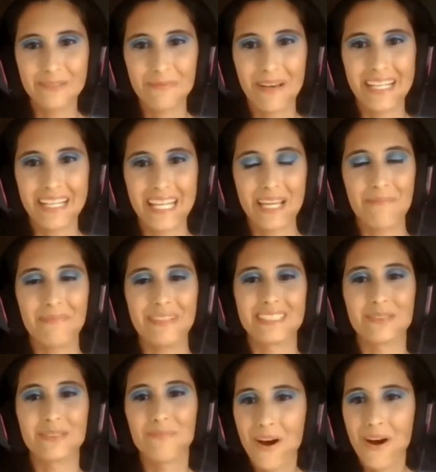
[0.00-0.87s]
My name
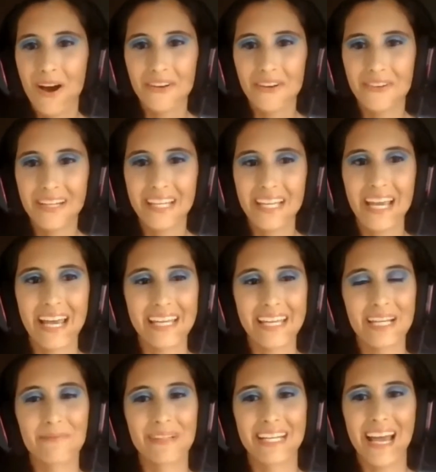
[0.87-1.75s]
is Mari. I
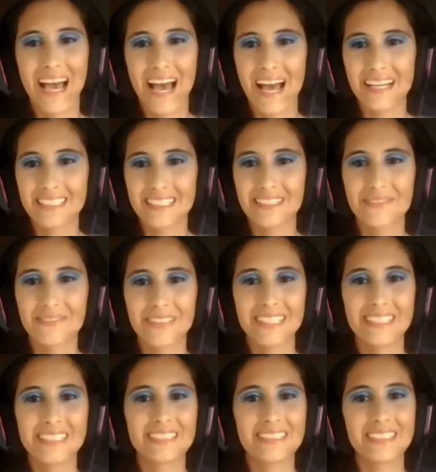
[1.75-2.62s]
am an
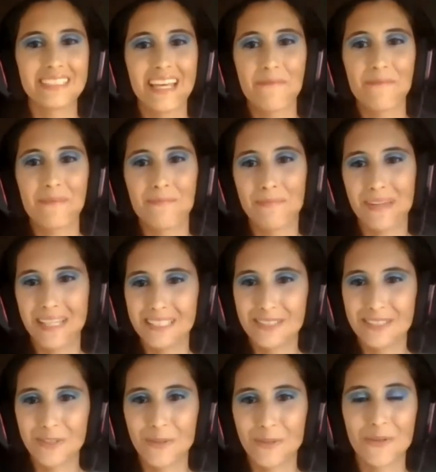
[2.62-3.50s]
activist,
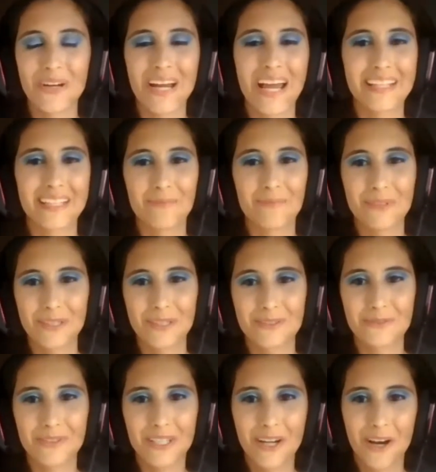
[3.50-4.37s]
mentor, and
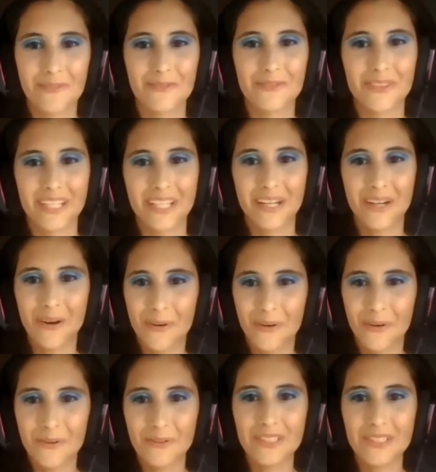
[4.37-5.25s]
abuse recovery
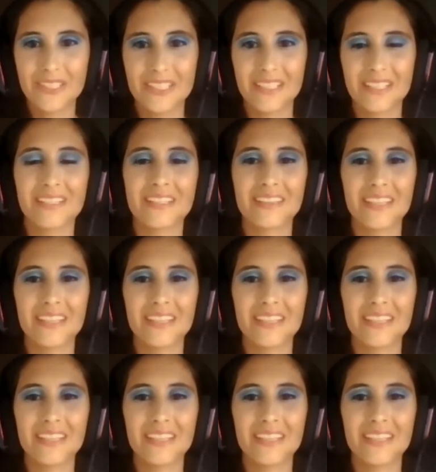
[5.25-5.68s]
coach.